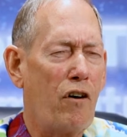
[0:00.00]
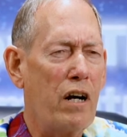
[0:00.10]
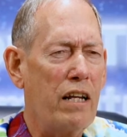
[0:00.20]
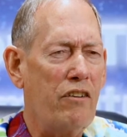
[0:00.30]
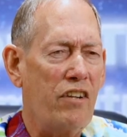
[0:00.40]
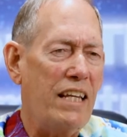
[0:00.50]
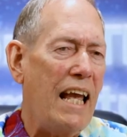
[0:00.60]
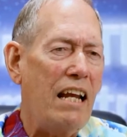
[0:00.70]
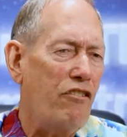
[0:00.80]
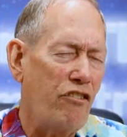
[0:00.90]
for any
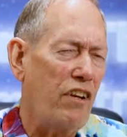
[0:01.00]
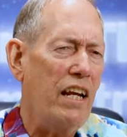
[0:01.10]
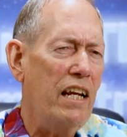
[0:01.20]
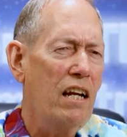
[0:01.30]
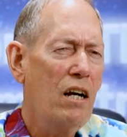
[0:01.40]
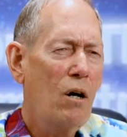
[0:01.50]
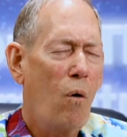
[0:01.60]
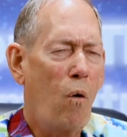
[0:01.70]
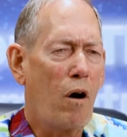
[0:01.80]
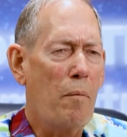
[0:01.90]
THC
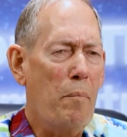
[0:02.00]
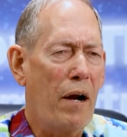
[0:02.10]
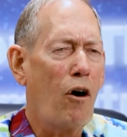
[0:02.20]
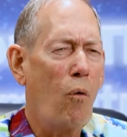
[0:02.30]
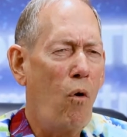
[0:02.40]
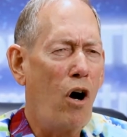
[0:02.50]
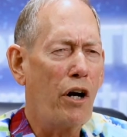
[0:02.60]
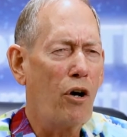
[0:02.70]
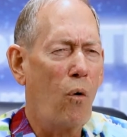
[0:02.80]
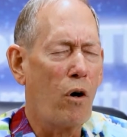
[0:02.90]
or
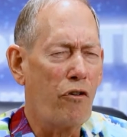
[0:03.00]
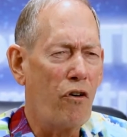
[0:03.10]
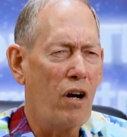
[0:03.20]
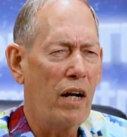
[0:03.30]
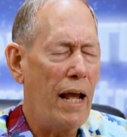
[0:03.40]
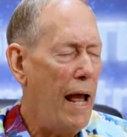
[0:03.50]
marijuana or drug?